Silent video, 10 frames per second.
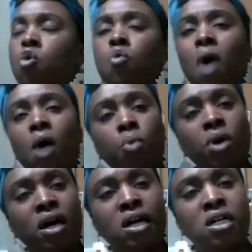who I
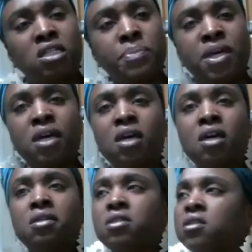was
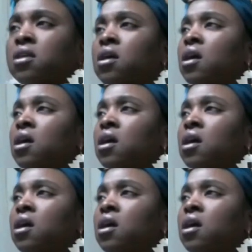because